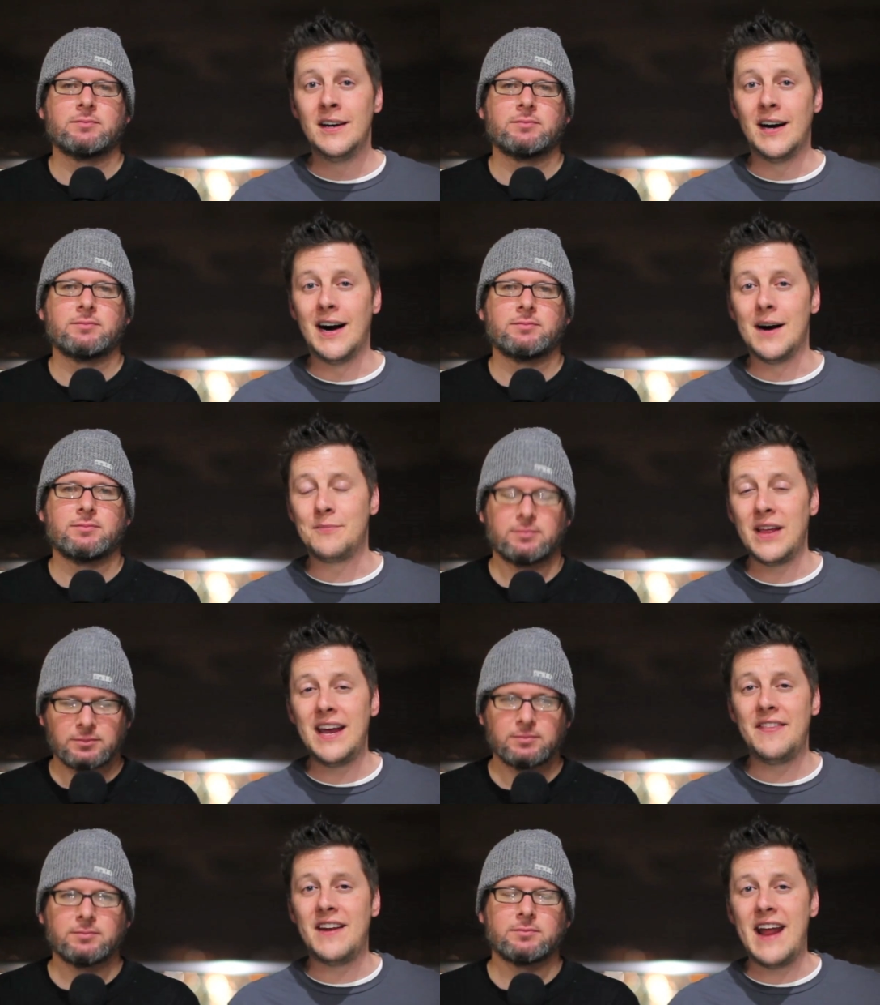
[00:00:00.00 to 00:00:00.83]
Speaker 1: uh,
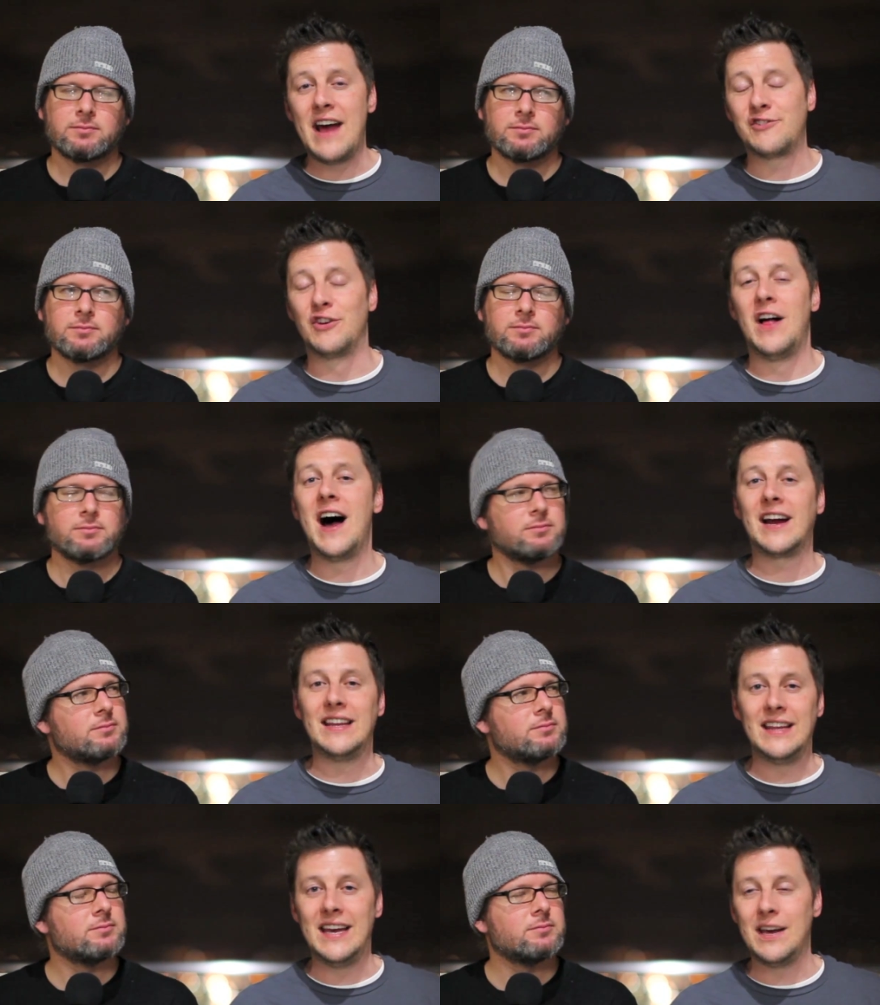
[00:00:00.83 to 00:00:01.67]
playing in the National
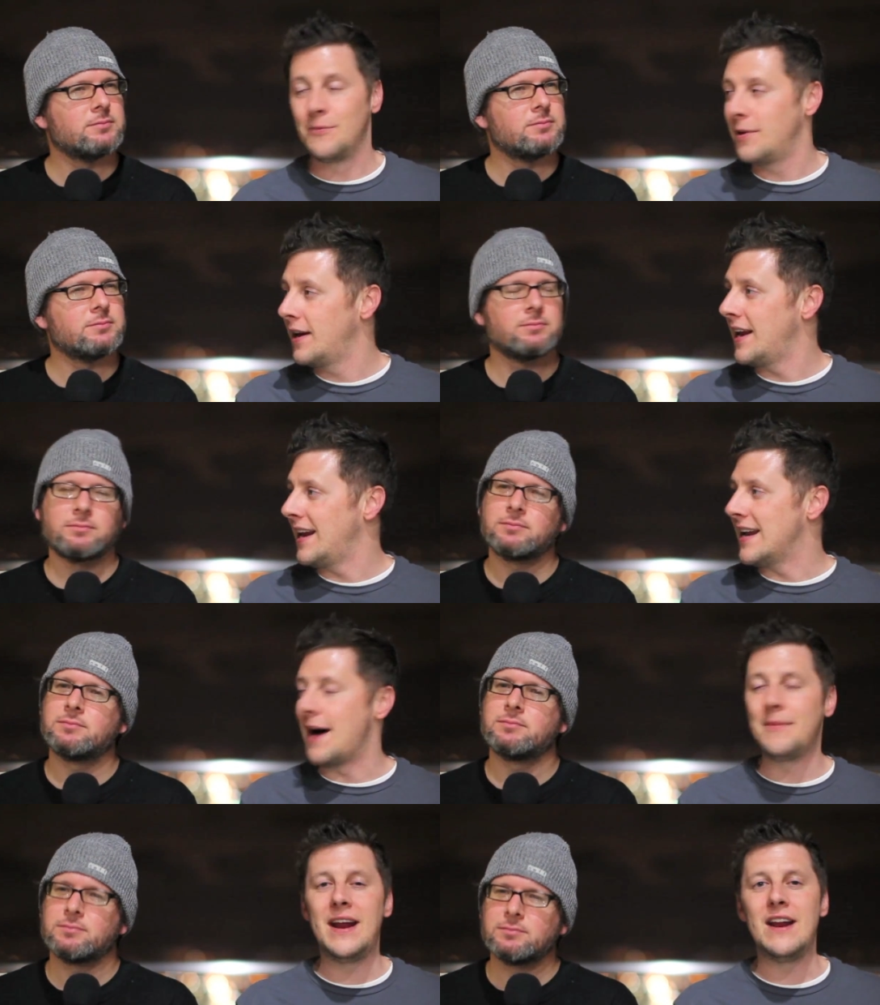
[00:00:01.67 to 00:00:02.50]
Hockey League and we were getting
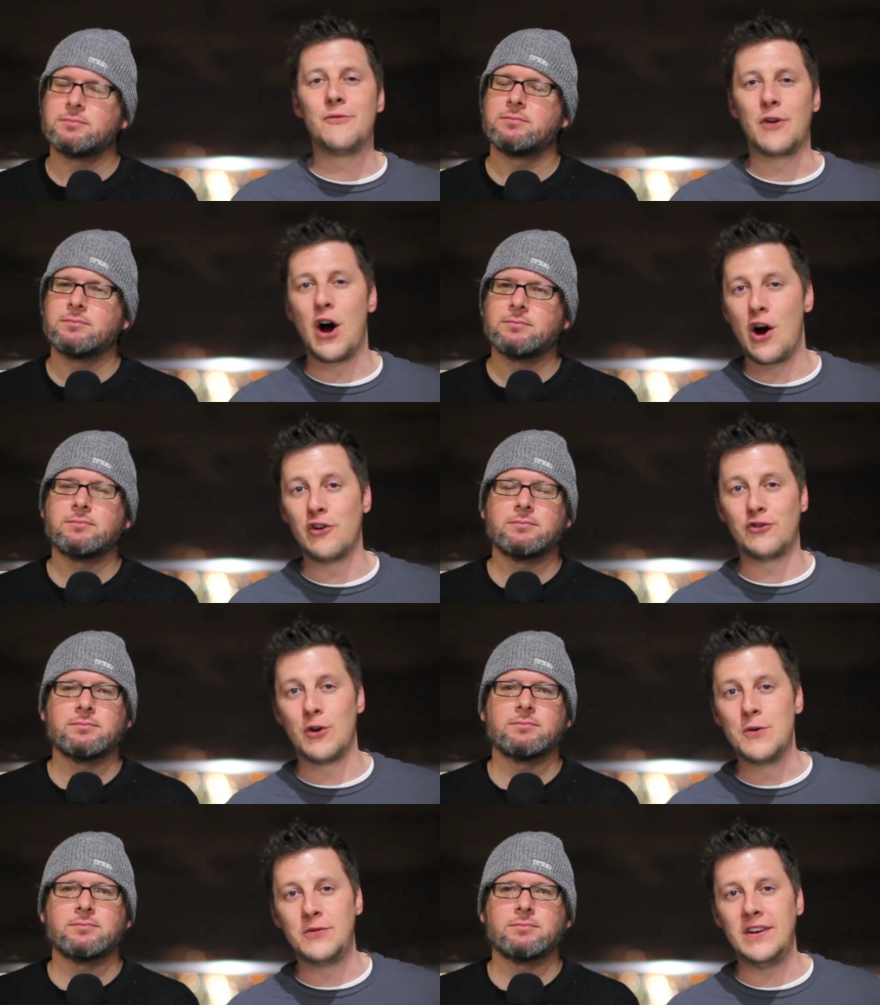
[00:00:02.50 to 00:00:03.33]
nominated for Hart
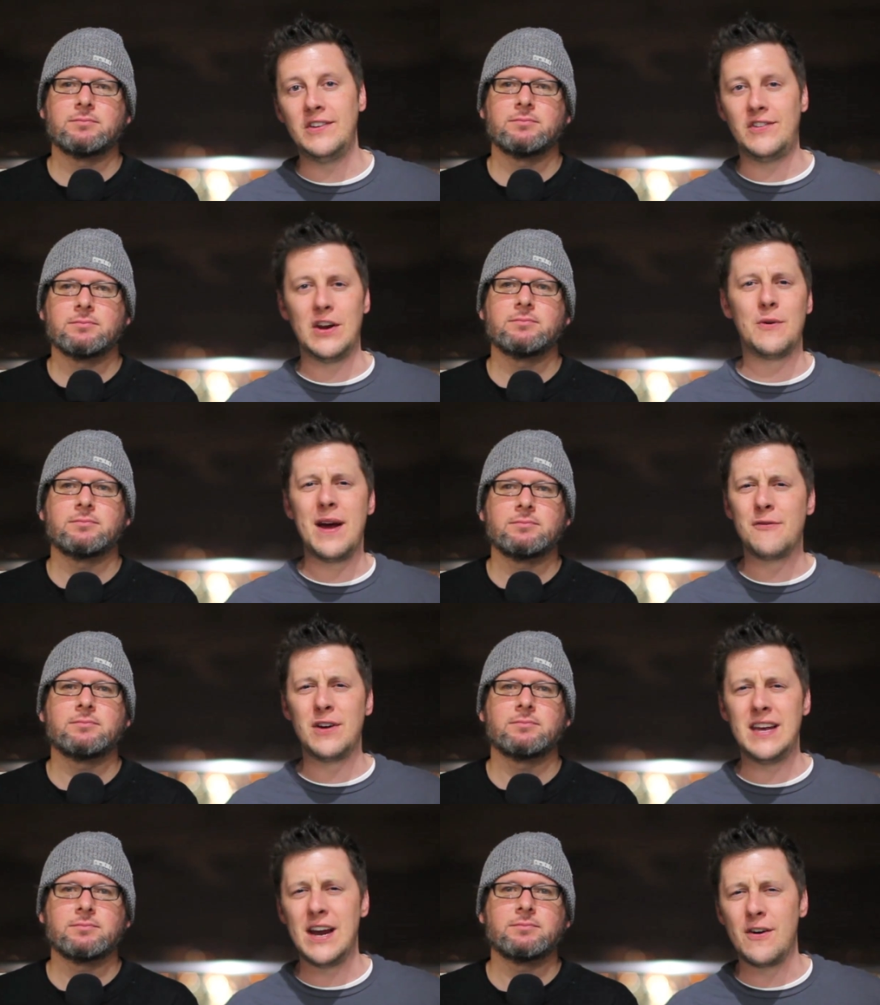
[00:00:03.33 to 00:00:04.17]
trophies, you know,
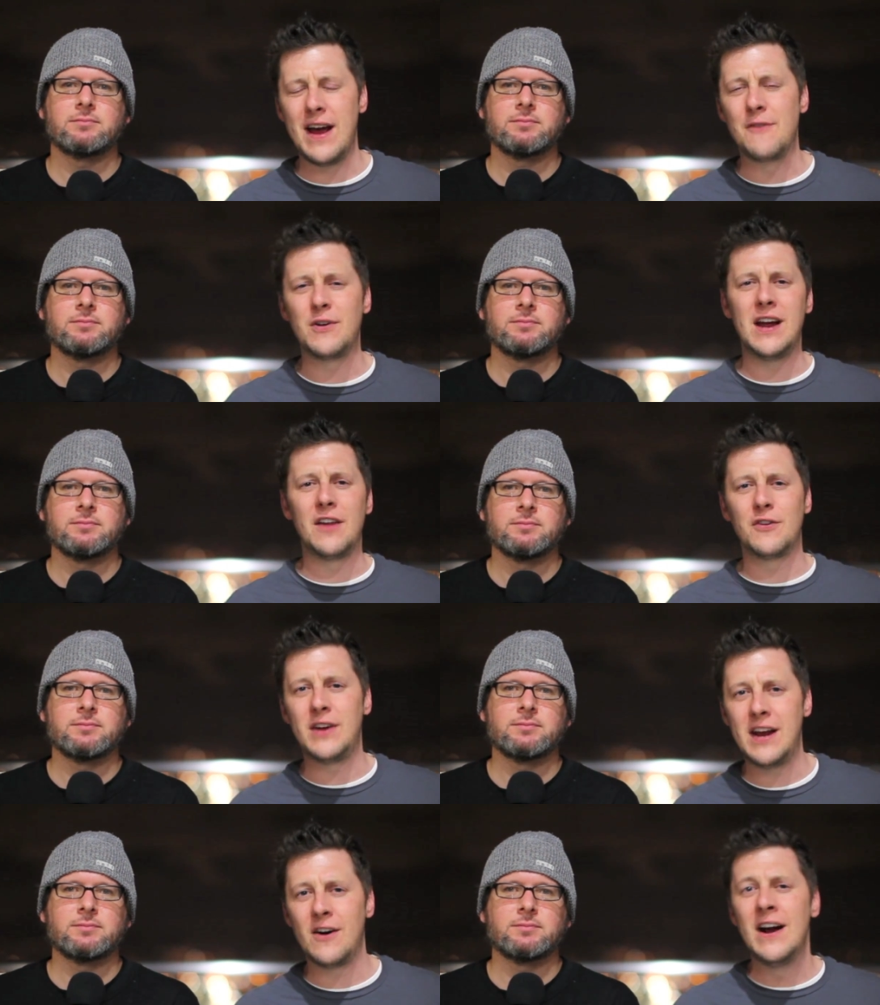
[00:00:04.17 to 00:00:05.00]
every year, every other
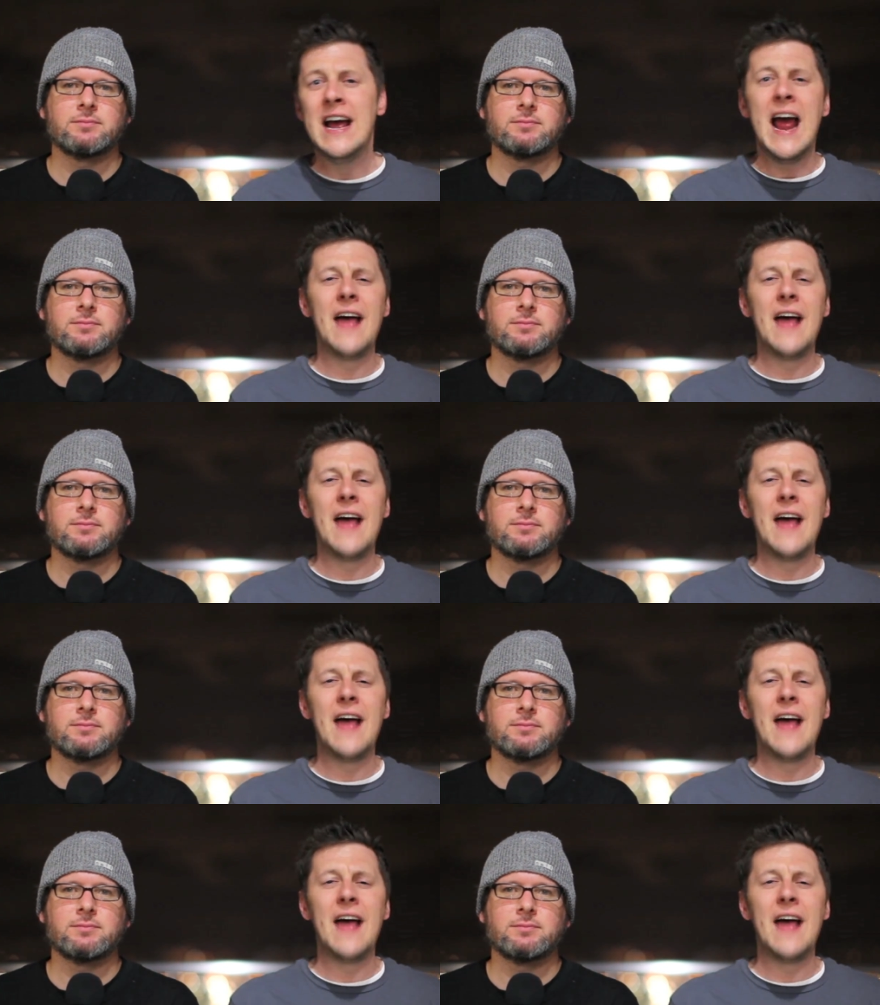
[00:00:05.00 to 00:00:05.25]
year,